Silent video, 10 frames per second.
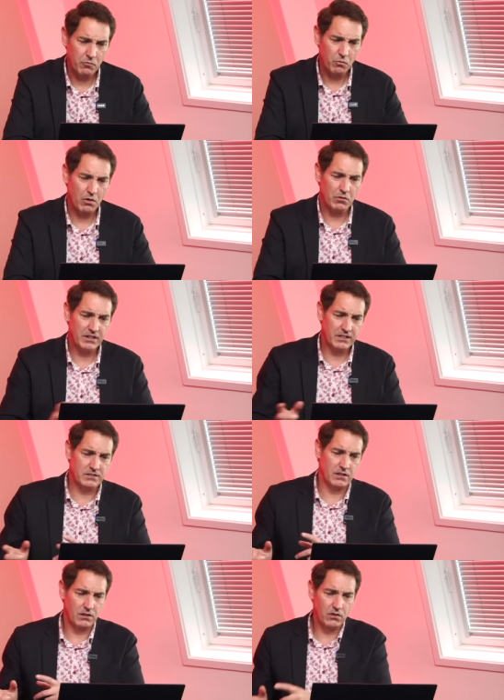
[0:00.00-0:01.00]
what we need
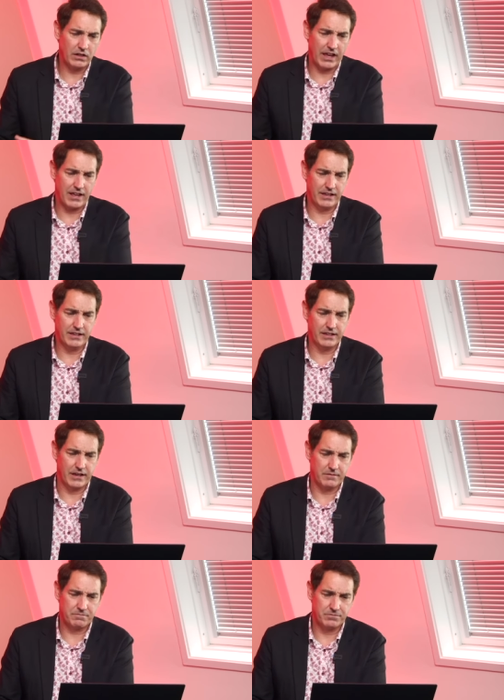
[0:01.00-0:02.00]
to look at
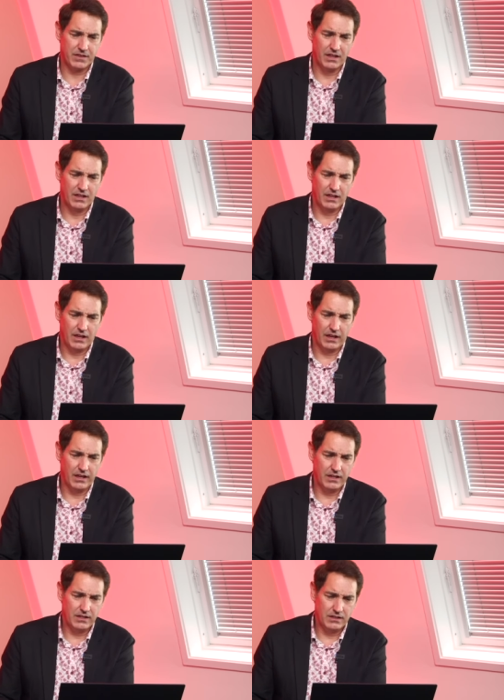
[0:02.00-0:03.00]
here
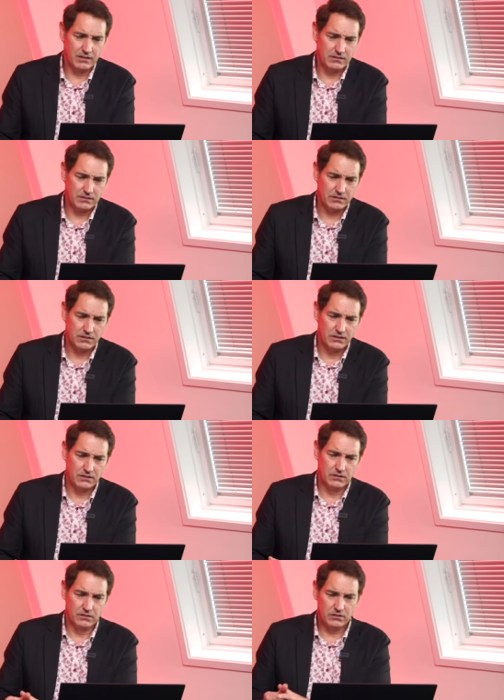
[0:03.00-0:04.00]
is
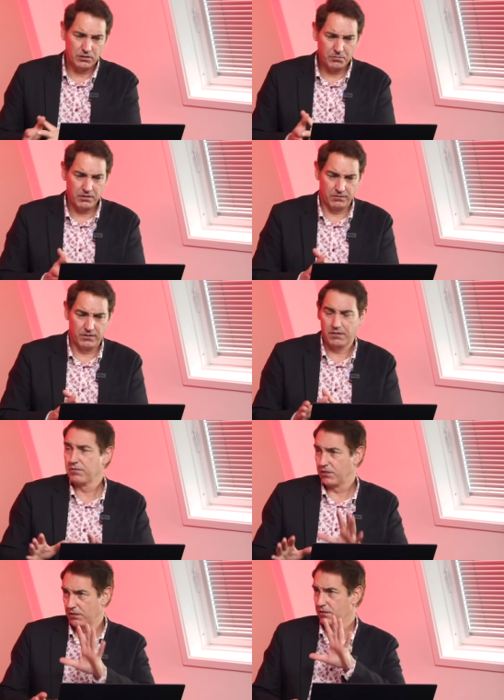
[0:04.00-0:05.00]
some
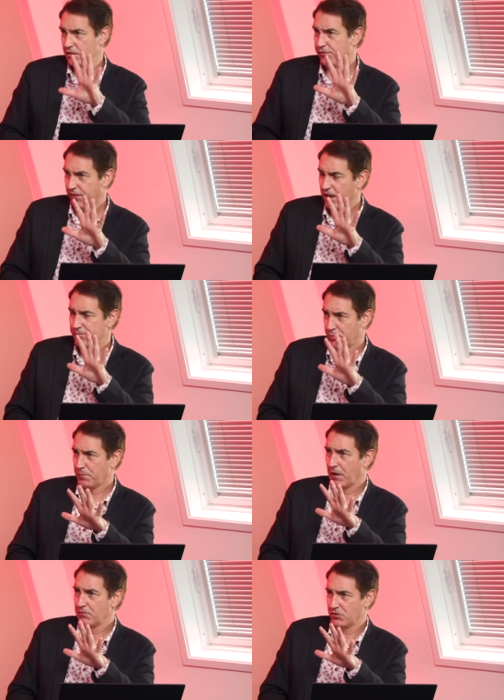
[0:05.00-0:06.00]
of the, there's five
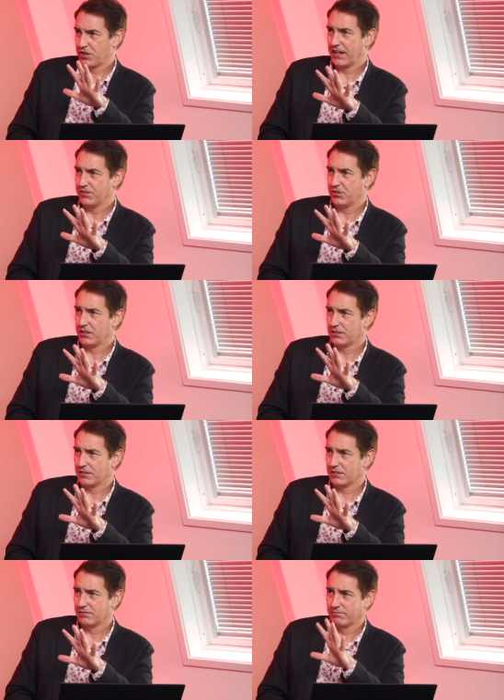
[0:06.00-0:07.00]
proposed
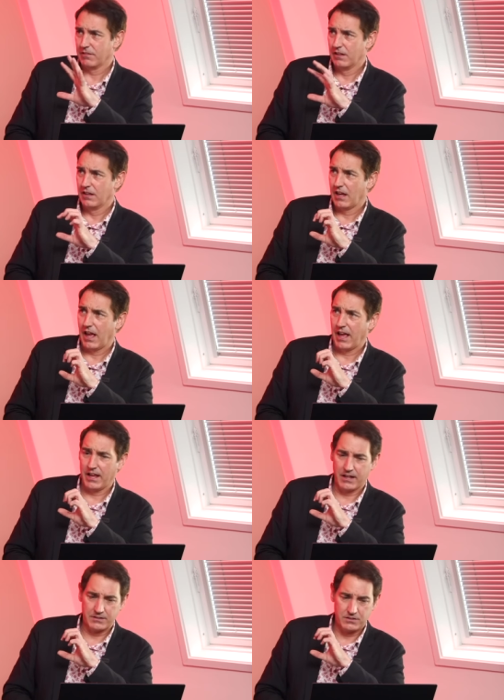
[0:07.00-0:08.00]
changes,
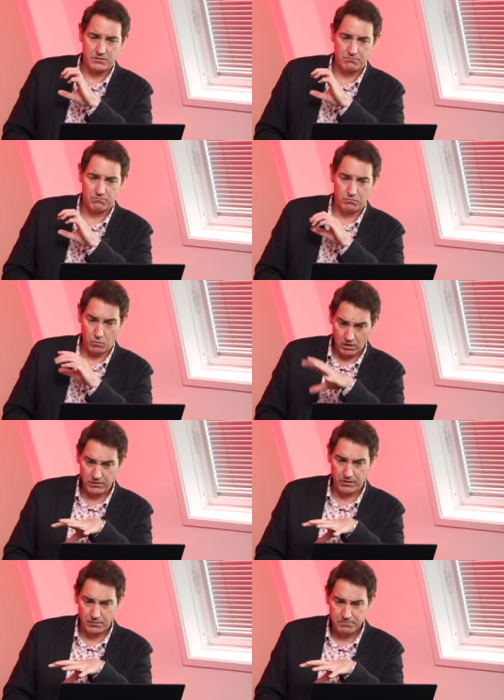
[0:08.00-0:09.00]
and one
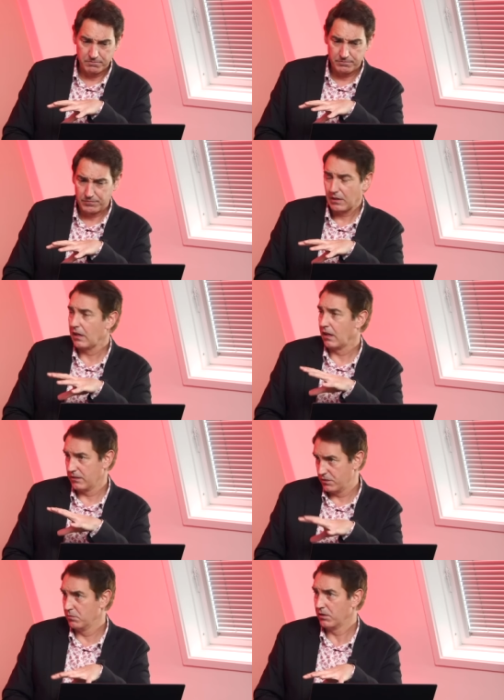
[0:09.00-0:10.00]
of them I
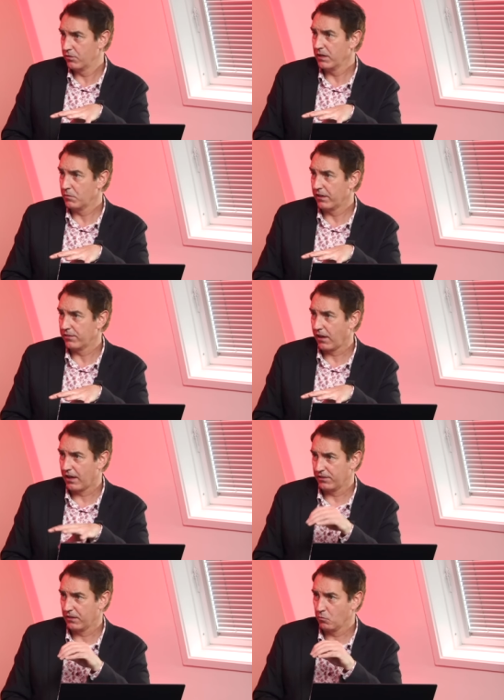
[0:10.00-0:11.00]
do agree with. I
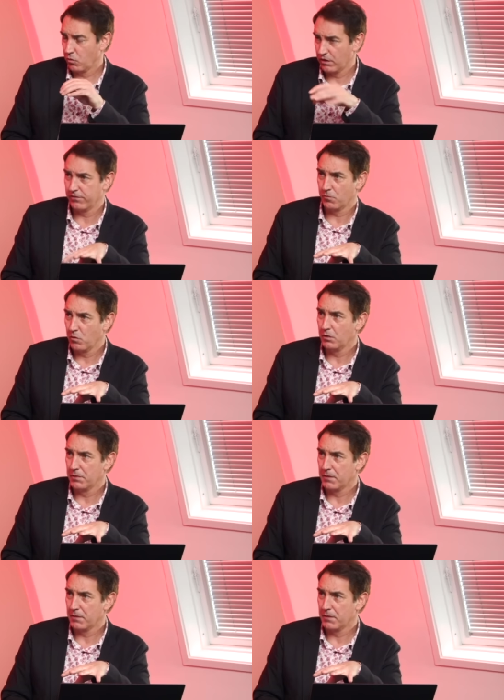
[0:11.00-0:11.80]
think one of them will be a